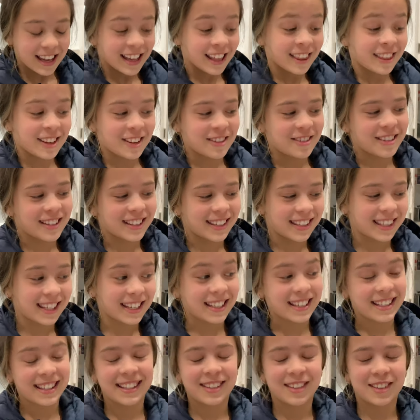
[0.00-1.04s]
There was
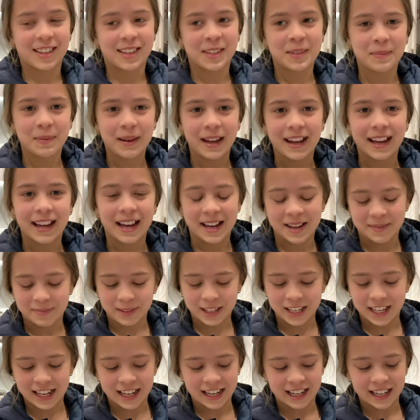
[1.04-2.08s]
this display
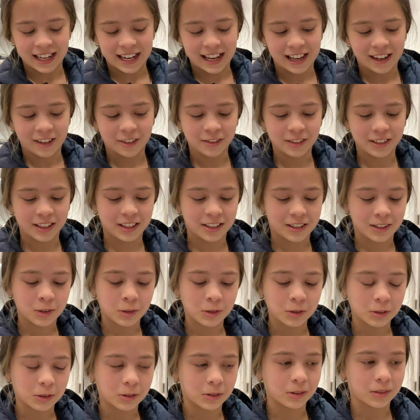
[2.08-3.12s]
cabinet and it had all these
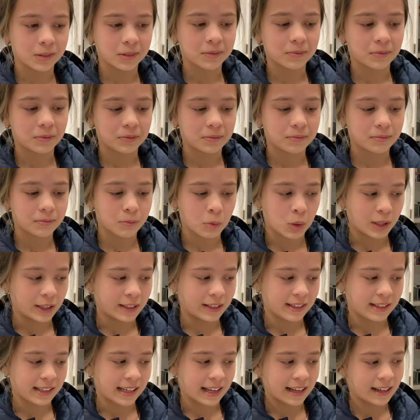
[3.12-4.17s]
cool
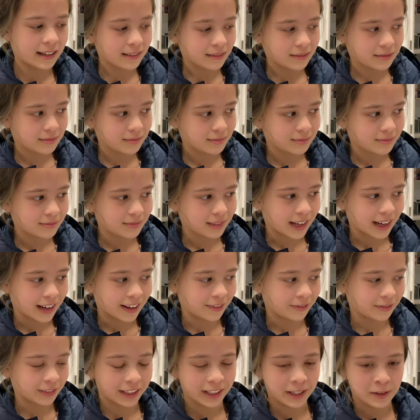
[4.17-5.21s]
ones that
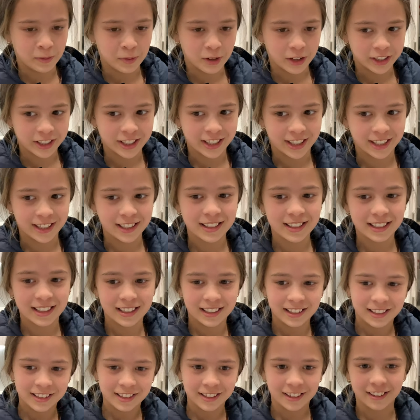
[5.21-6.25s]
I really wanted.
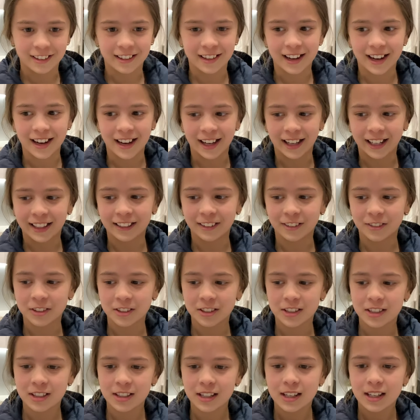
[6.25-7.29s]
And so I
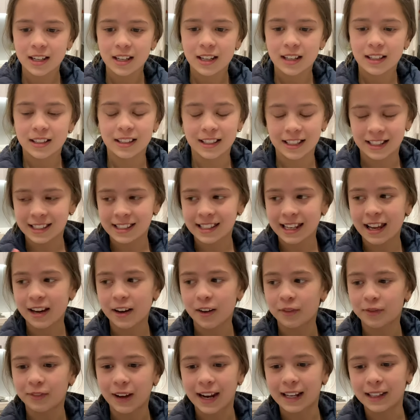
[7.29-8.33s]
looked, so it said
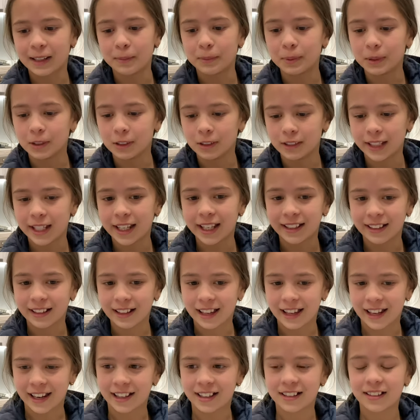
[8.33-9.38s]
available in
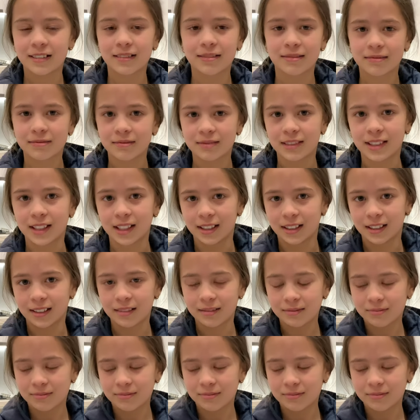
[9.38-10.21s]
like the